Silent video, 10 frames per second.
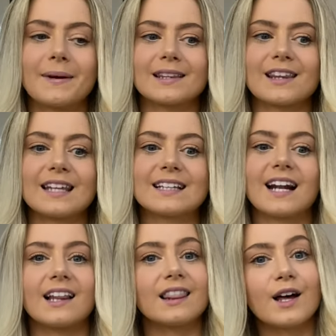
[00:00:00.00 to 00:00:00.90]
But the thing that
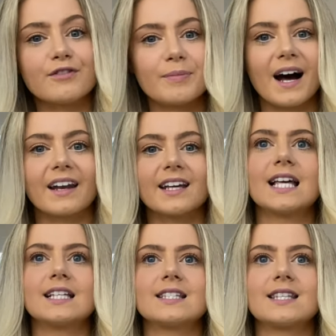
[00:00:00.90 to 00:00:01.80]
I love about it
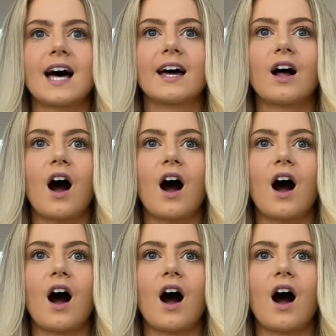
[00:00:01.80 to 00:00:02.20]
is that